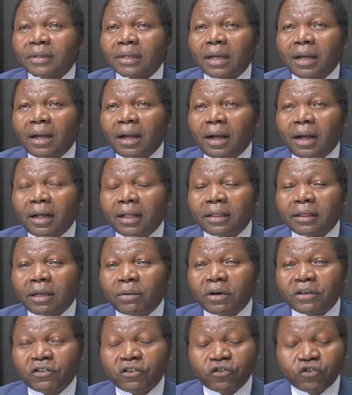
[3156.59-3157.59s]
There
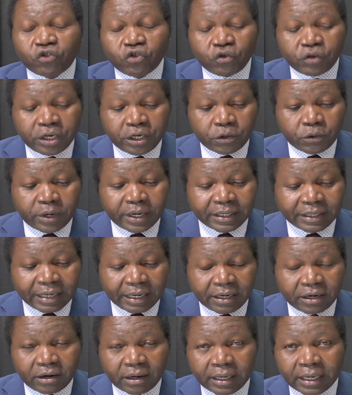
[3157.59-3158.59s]
was a story you were
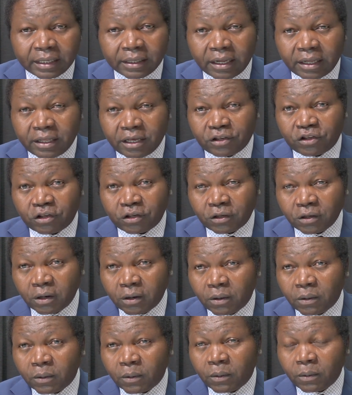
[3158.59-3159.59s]
telling on another
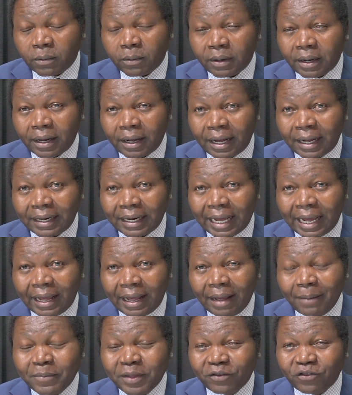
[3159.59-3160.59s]
show, and
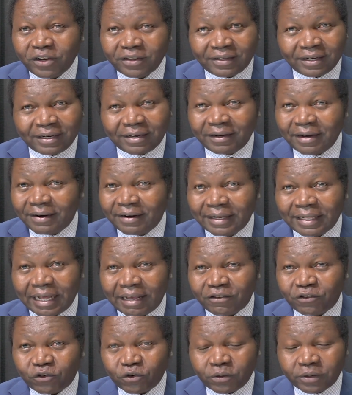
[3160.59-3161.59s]
I'm interested in hearing
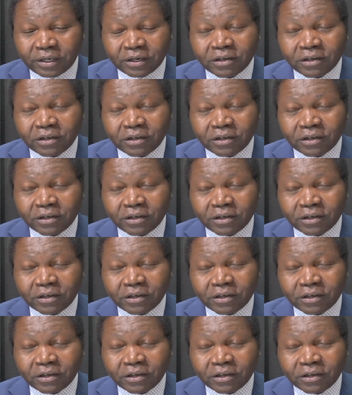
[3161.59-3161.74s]
that story.